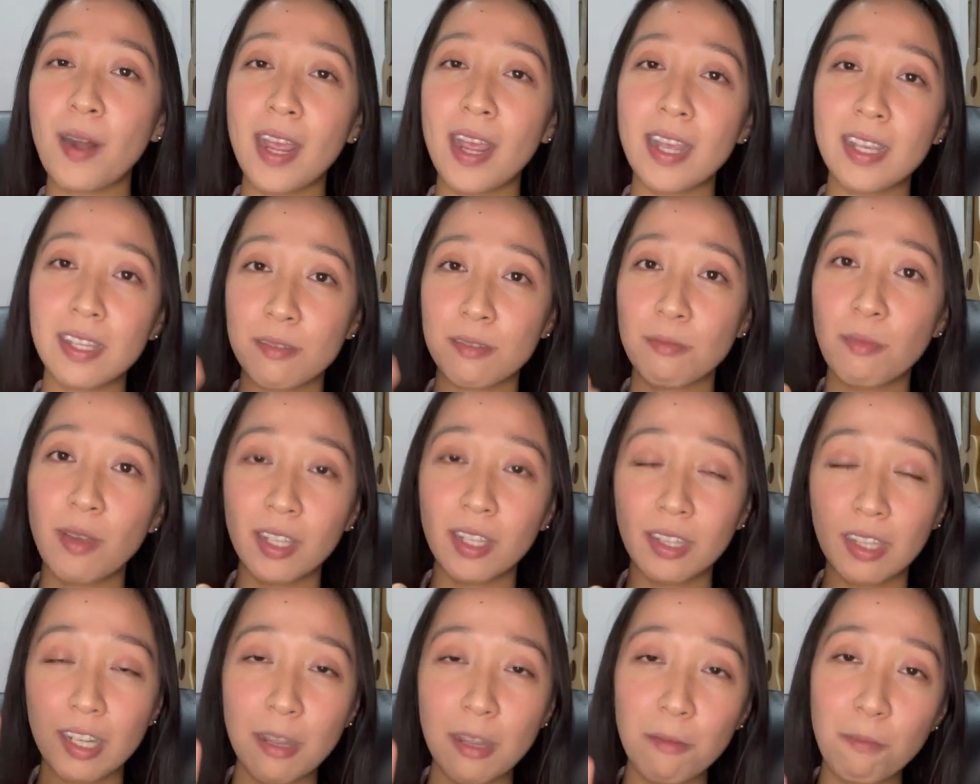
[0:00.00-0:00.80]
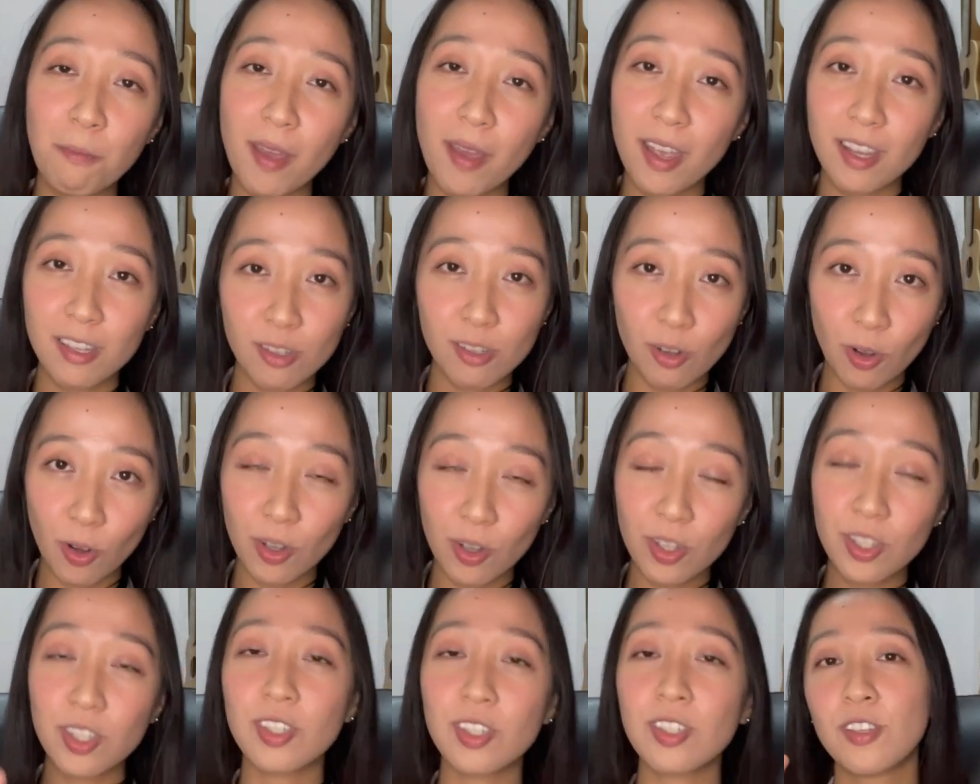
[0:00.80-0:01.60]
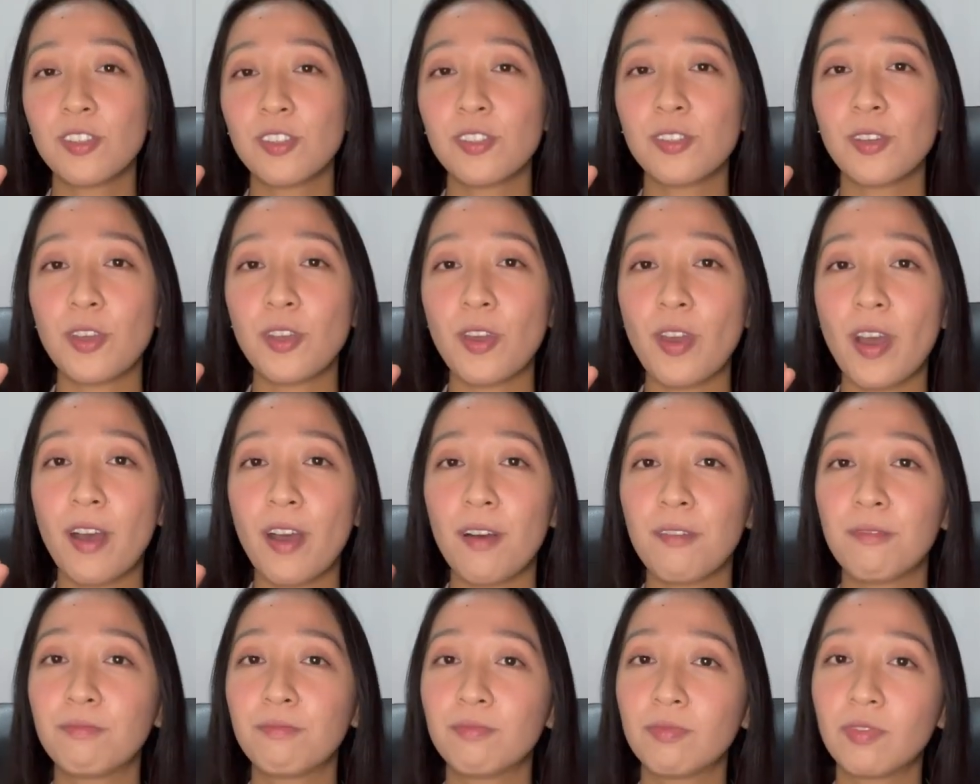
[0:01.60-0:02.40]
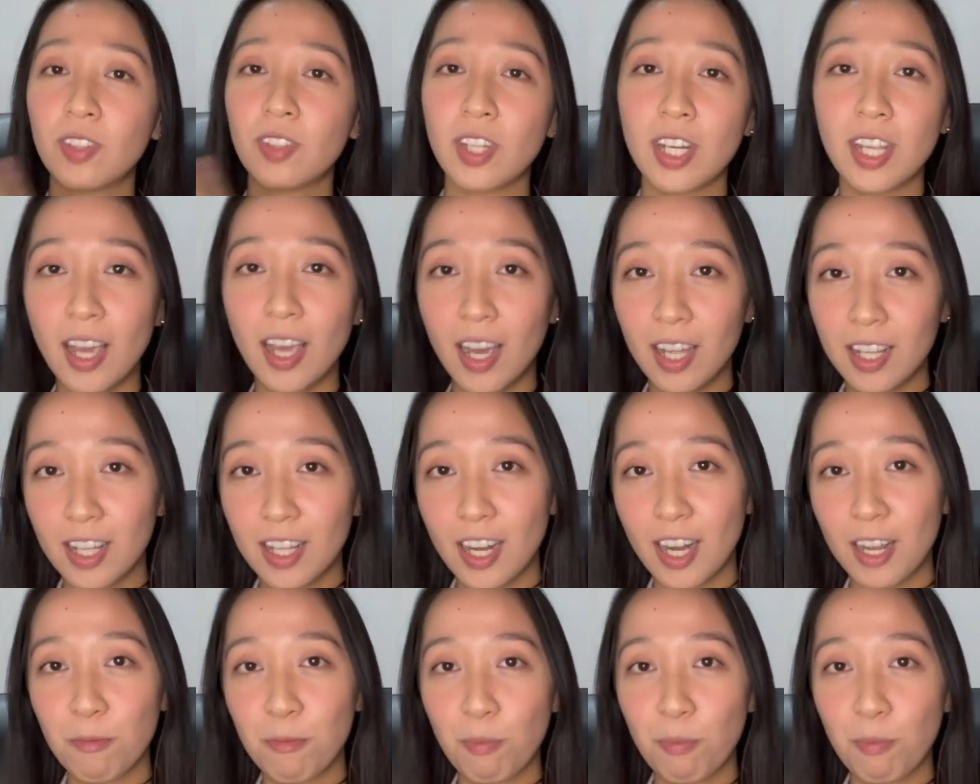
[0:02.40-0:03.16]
price by 3 pesos, so you have 300